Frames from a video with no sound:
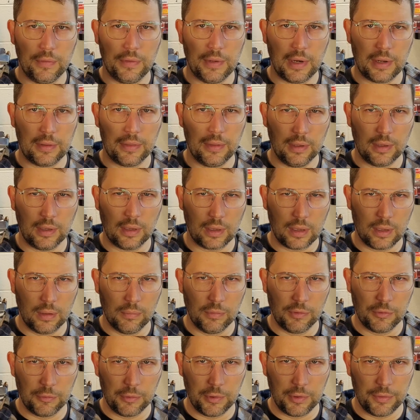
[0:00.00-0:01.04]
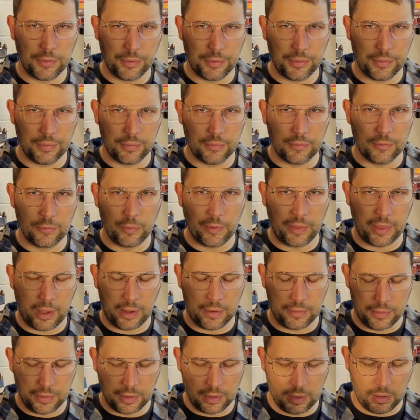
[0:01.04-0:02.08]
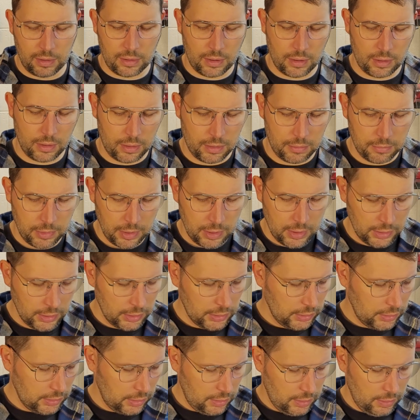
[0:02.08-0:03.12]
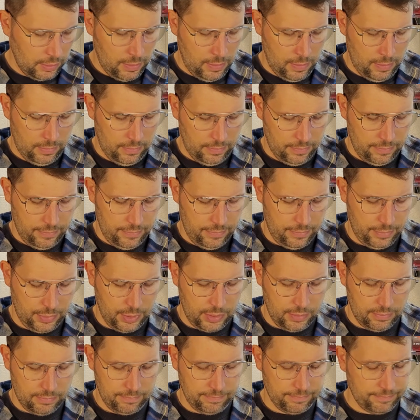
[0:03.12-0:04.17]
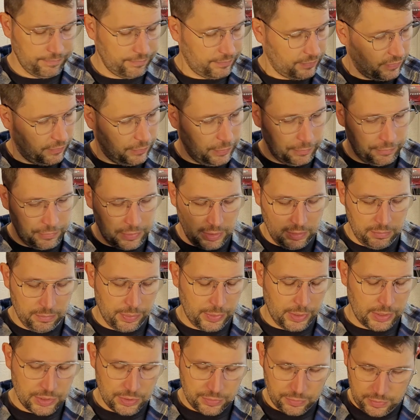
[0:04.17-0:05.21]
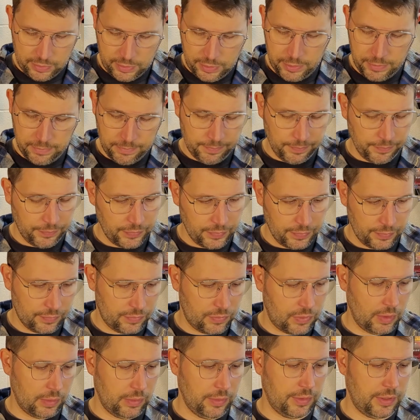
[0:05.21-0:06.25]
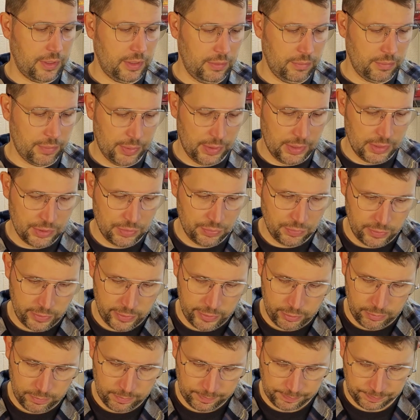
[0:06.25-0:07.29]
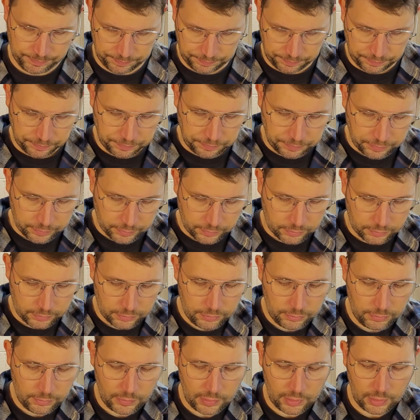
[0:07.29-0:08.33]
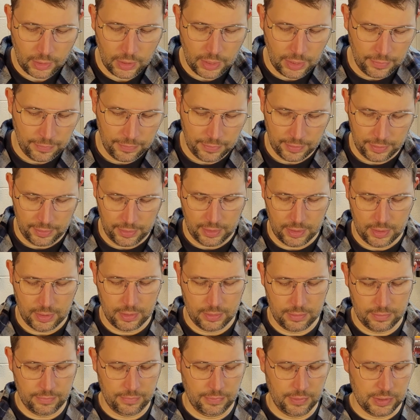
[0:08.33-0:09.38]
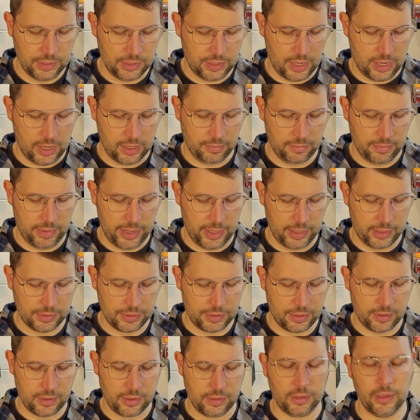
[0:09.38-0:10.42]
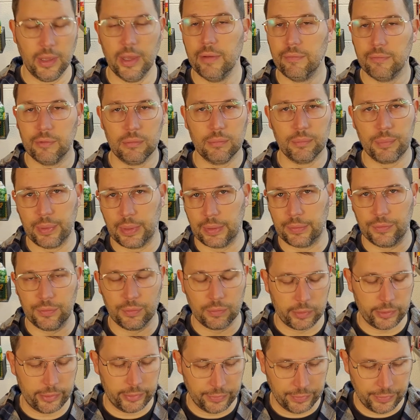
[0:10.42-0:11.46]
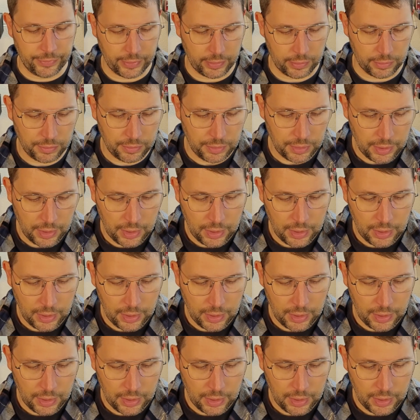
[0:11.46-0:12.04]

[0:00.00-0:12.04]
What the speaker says: that I think it comes with without the Gear-Up. But 15 plus 1, 13 plus 1, and the stock mags are 11 plus 1. So